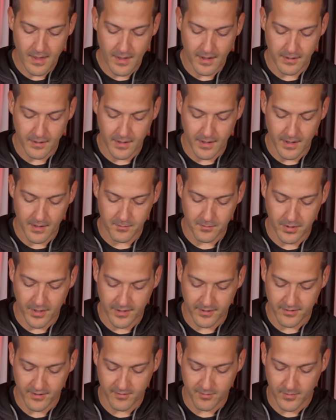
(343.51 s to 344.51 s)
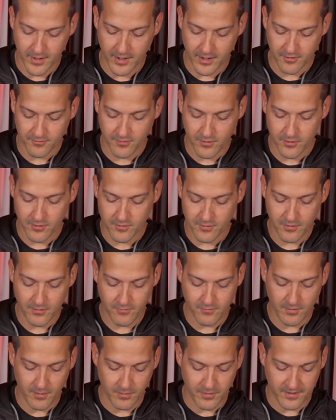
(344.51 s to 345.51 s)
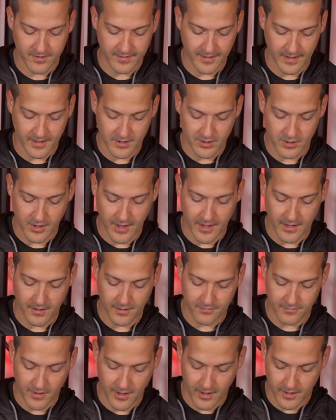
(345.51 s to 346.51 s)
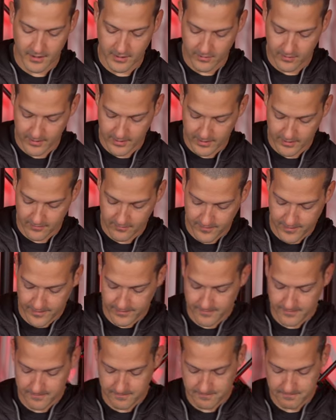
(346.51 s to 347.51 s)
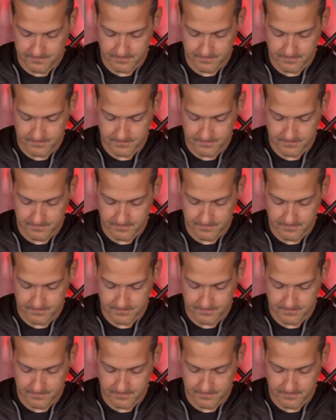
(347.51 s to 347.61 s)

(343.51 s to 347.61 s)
I'm going to unplug this microphone from the second channel of the audio interface.